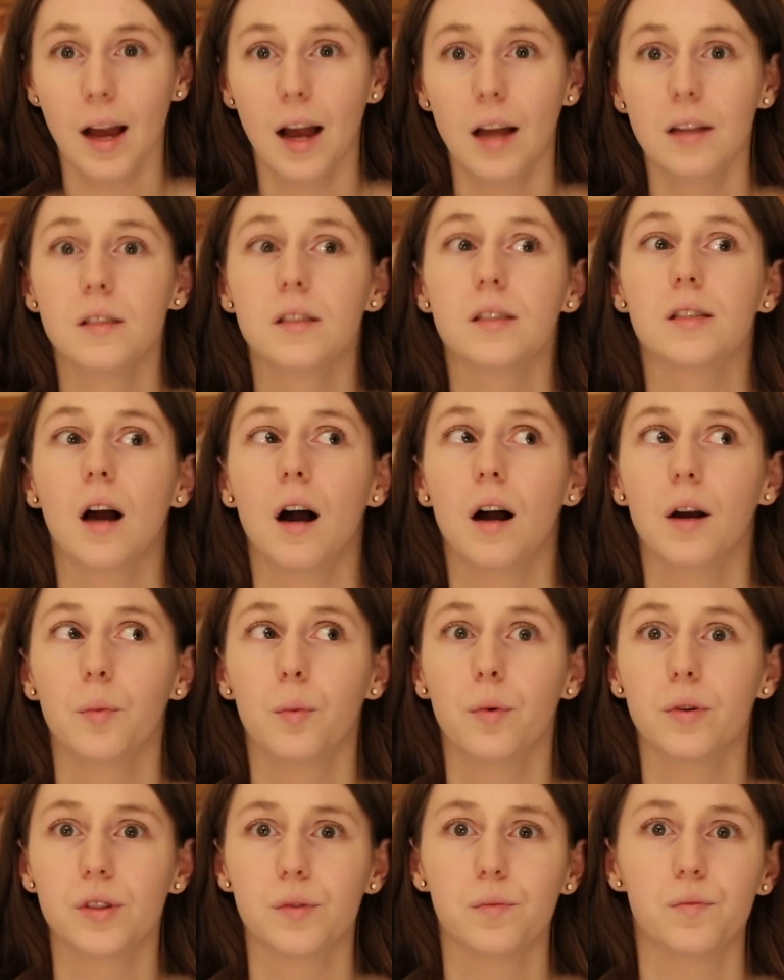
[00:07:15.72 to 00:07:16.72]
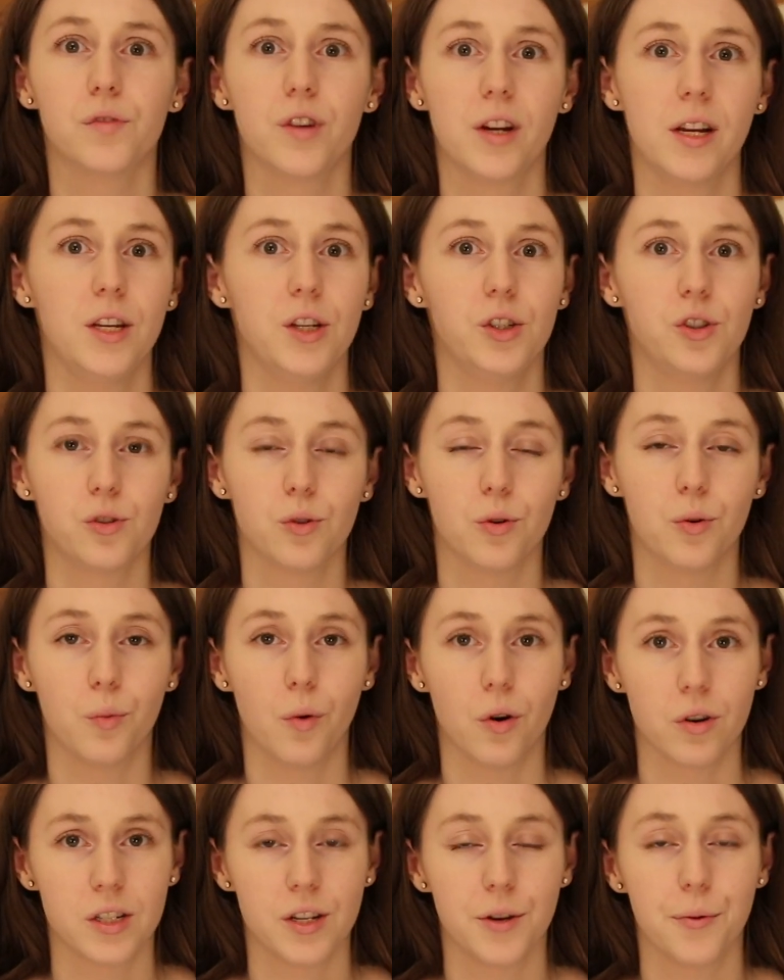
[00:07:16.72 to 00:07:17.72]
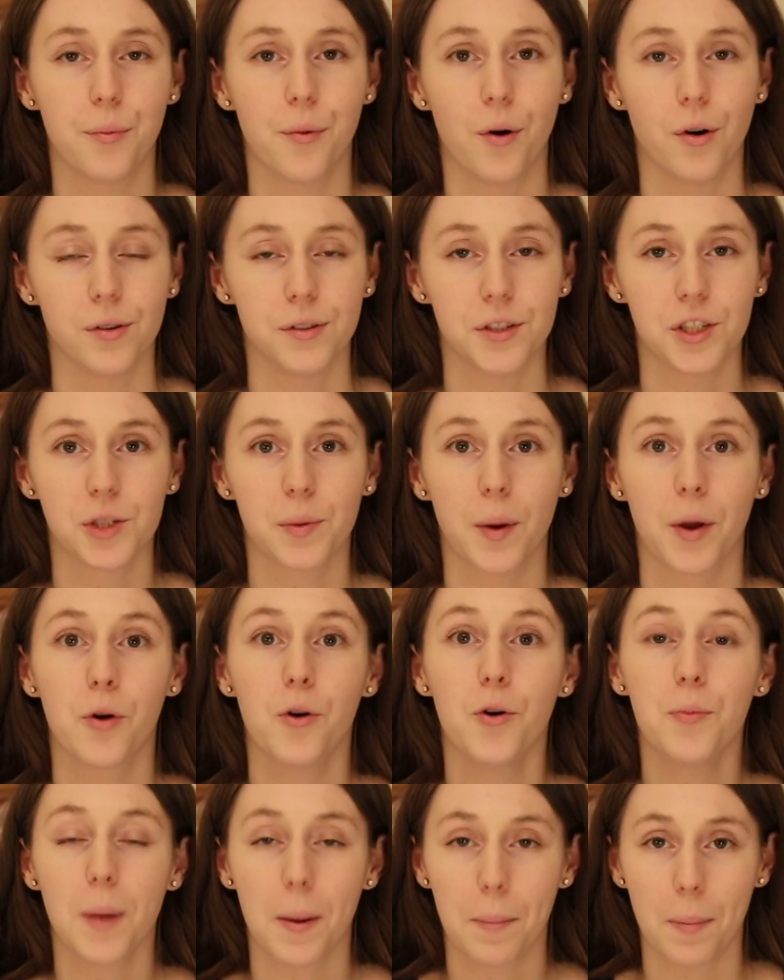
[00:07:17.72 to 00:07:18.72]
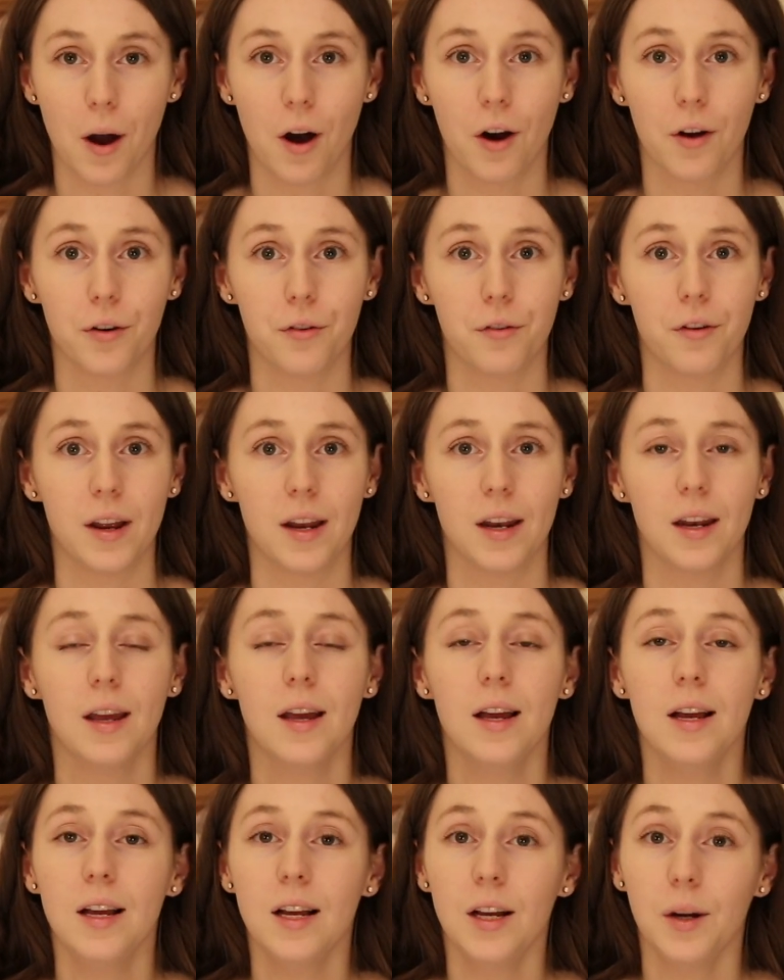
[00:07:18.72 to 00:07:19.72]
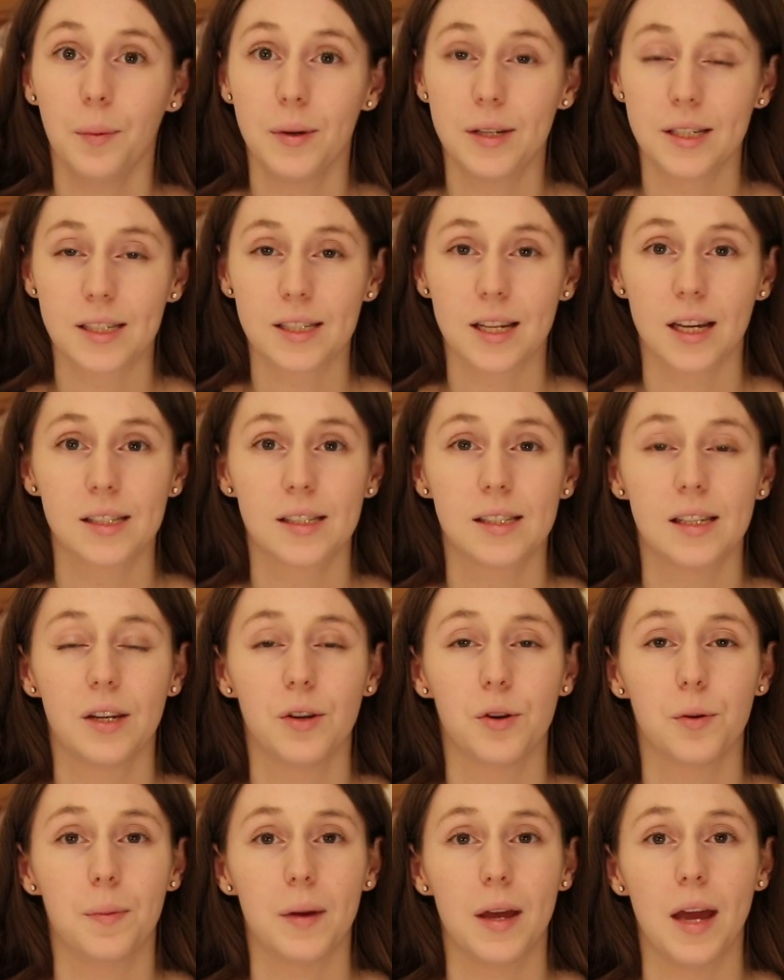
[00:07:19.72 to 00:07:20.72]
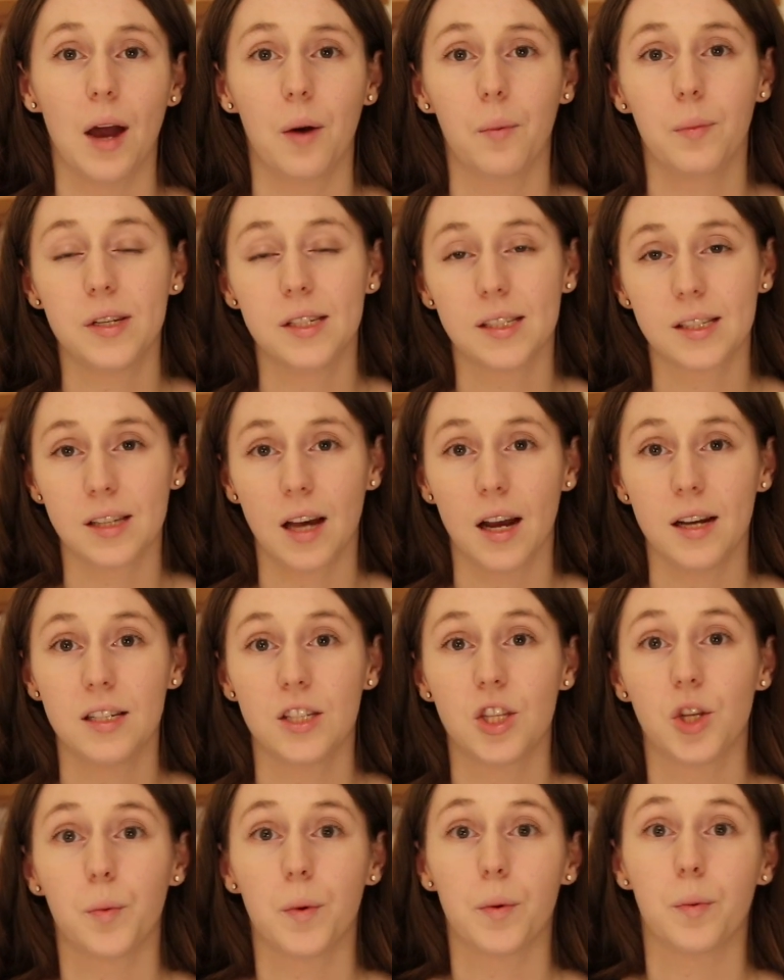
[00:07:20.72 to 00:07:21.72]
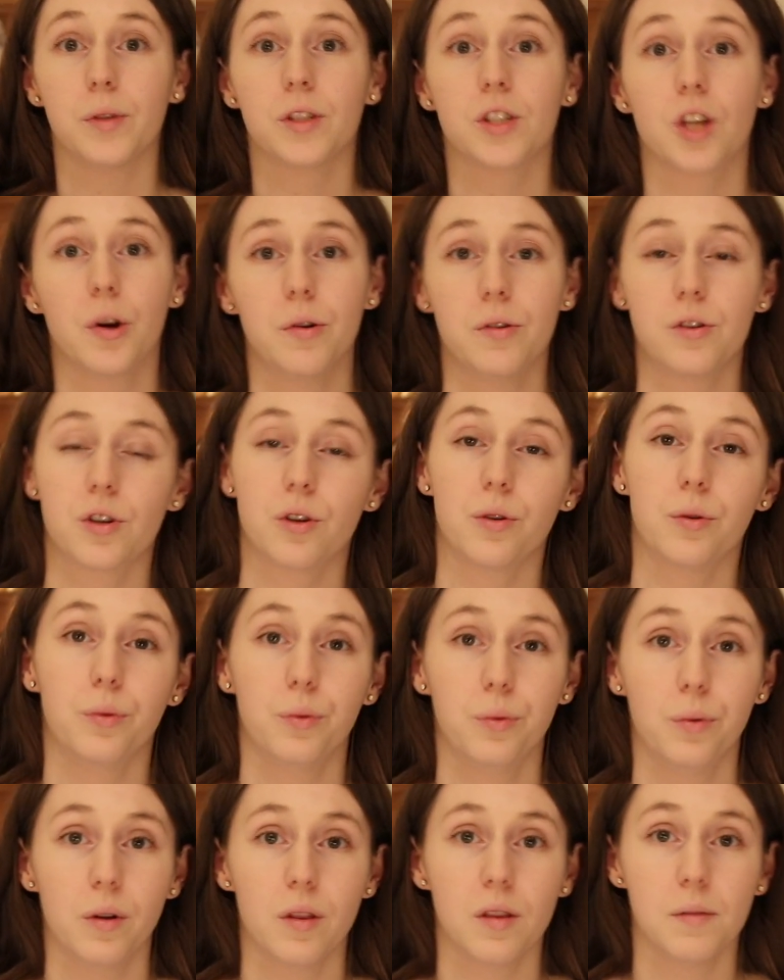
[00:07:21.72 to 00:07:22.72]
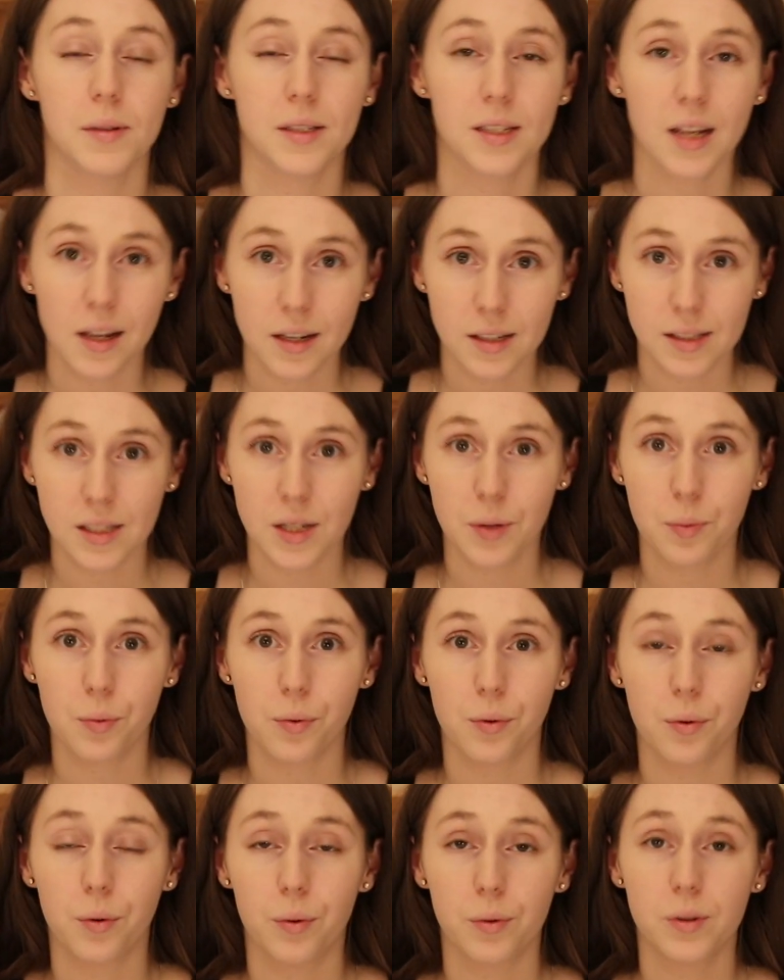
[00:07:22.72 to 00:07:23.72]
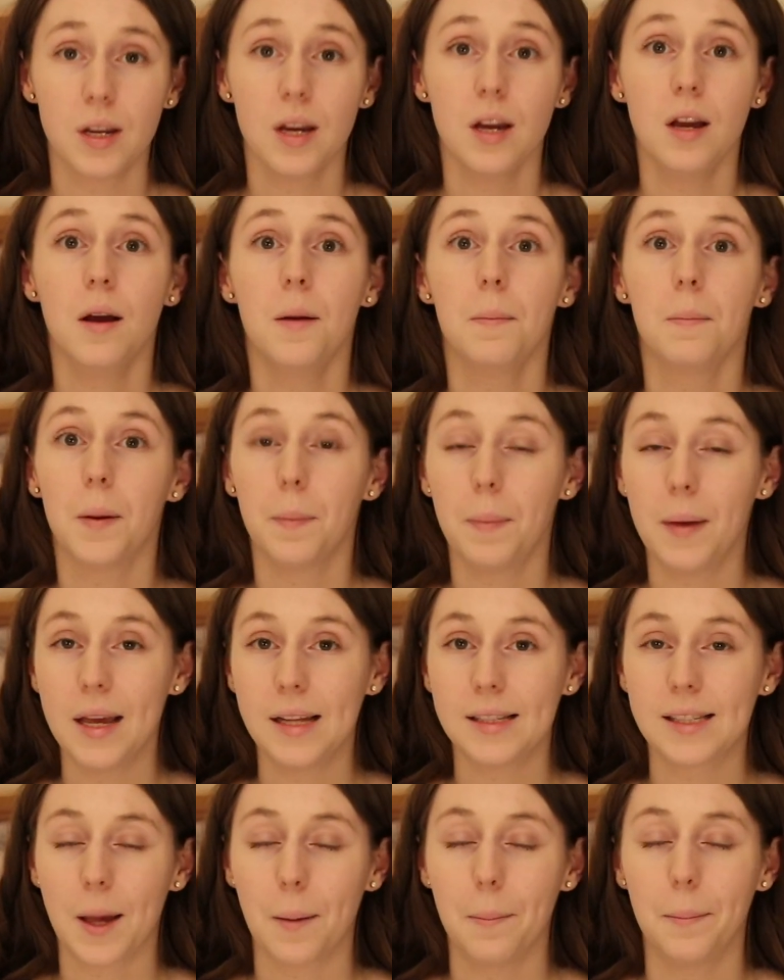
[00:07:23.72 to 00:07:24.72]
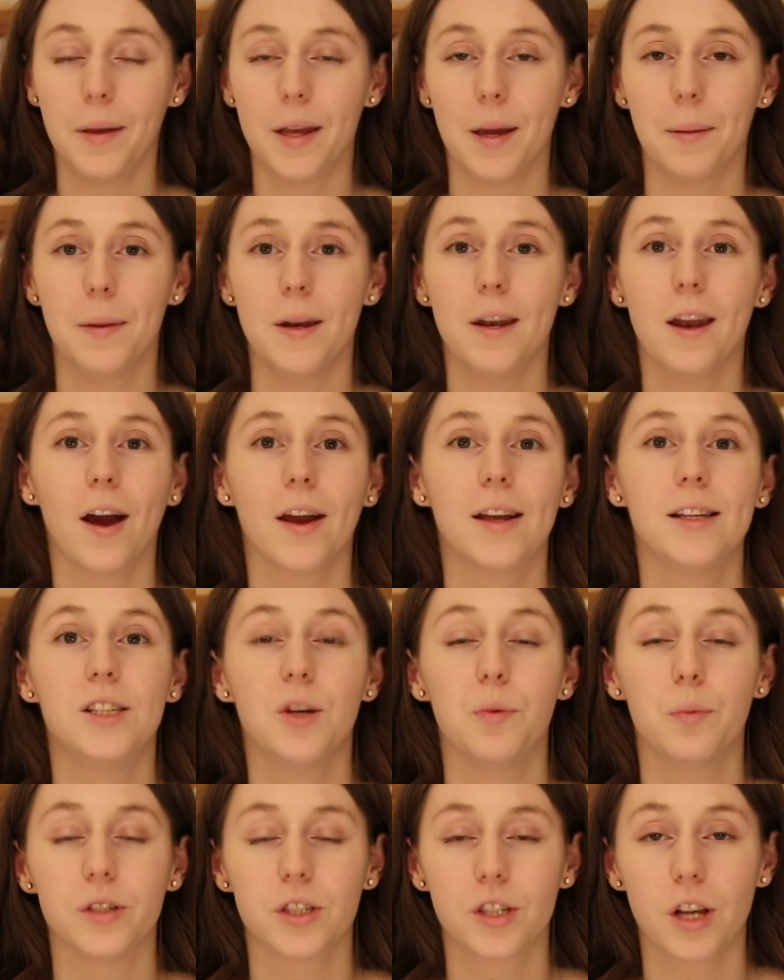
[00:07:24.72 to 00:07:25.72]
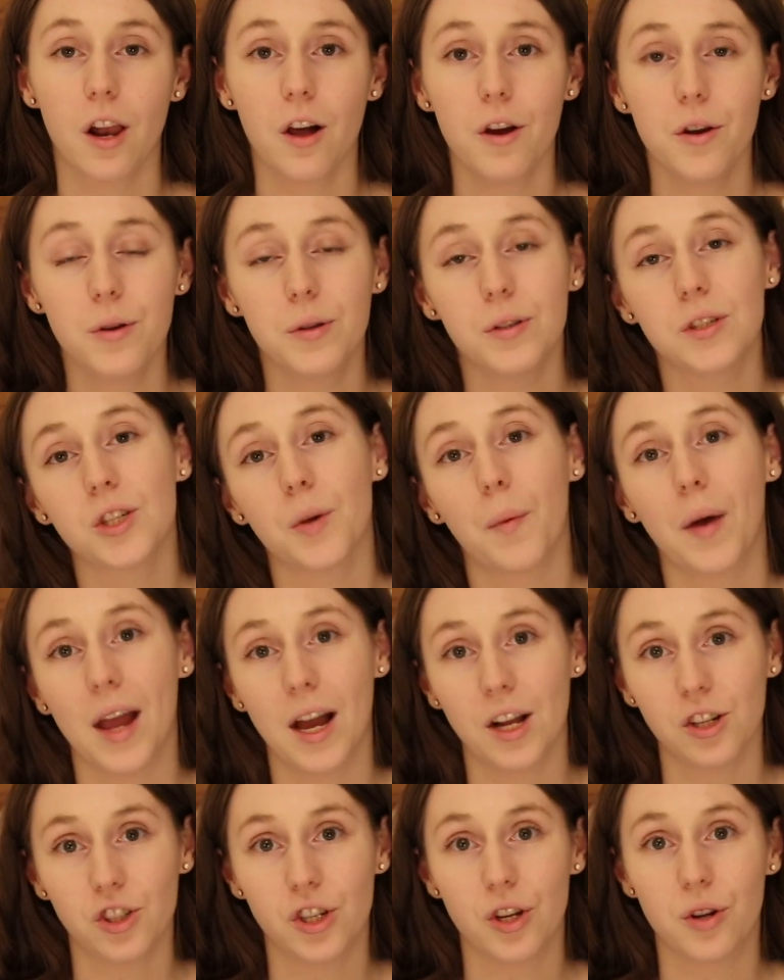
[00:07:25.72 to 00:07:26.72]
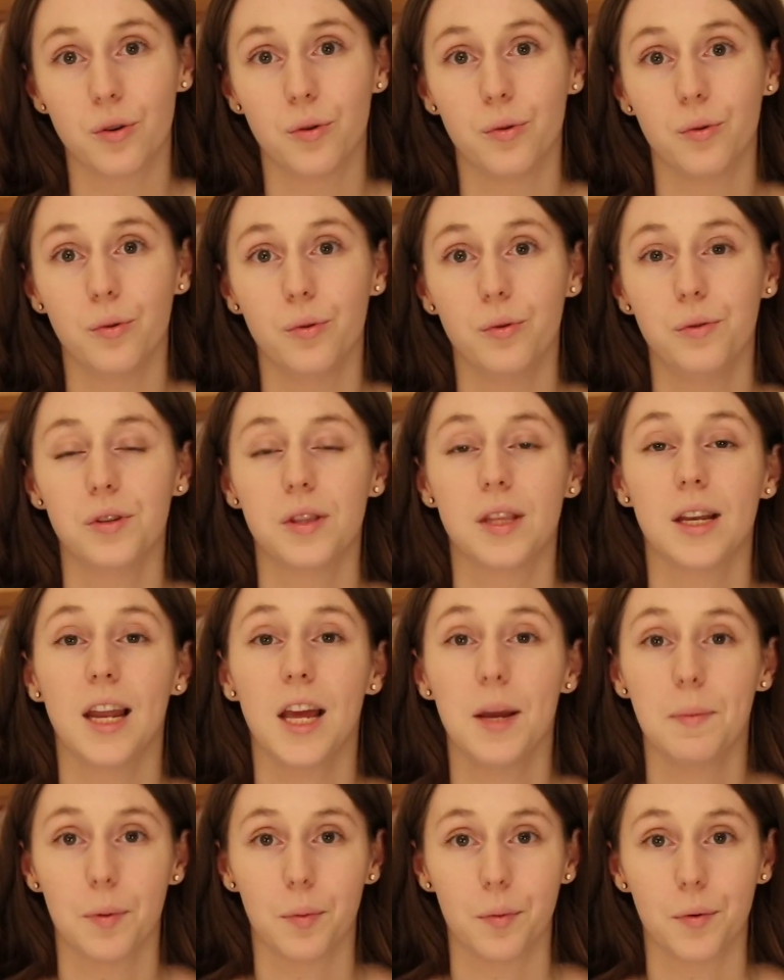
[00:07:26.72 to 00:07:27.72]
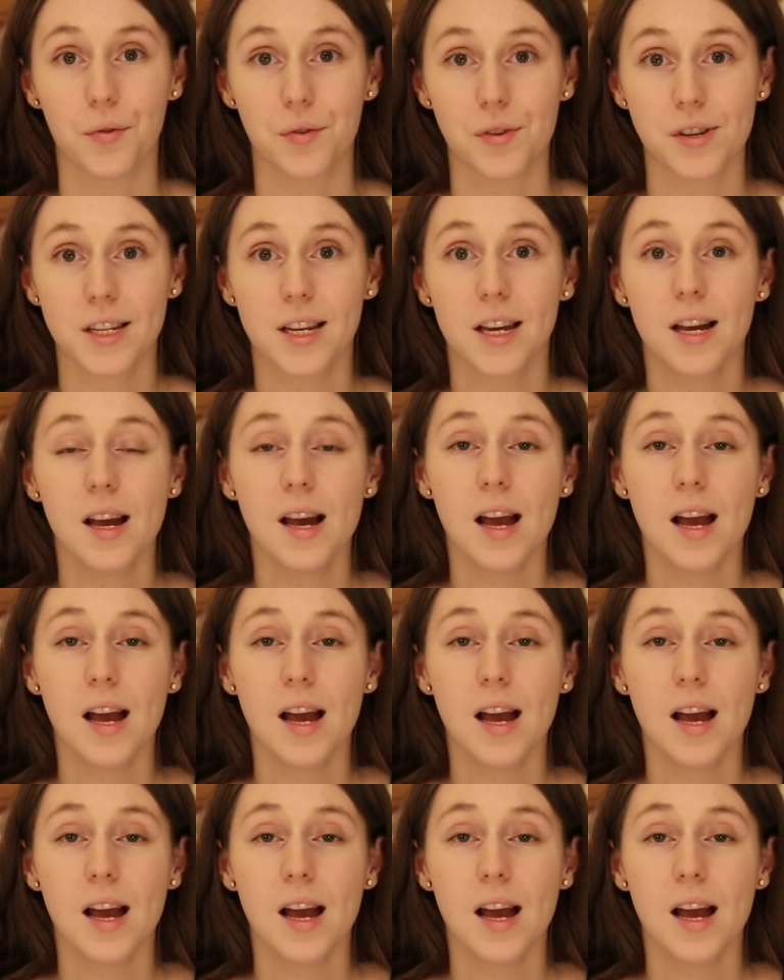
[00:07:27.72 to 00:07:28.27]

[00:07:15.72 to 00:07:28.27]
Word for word: And I wasn't really sure what it was. So I called my partner in, we discussed a little bit, and we decided that we was going to call the maternity ward, but being 10pm at night, it was closed, so I actually called the labour ward.